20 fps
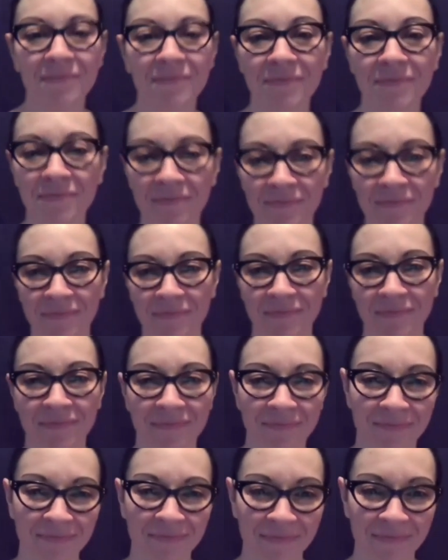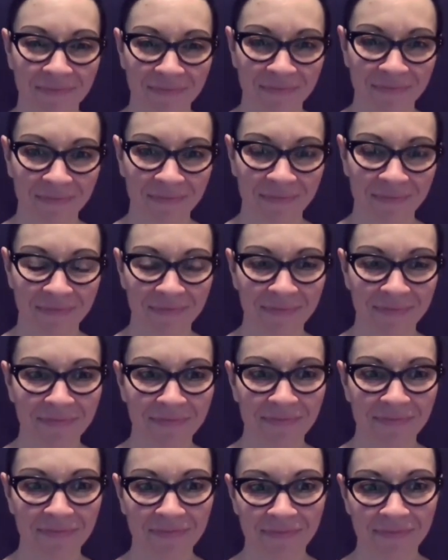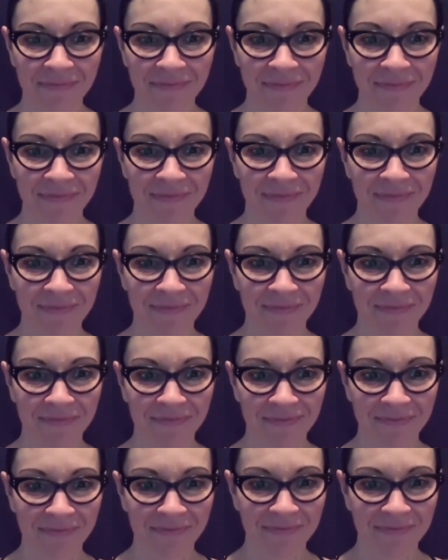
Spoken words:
(not speaking)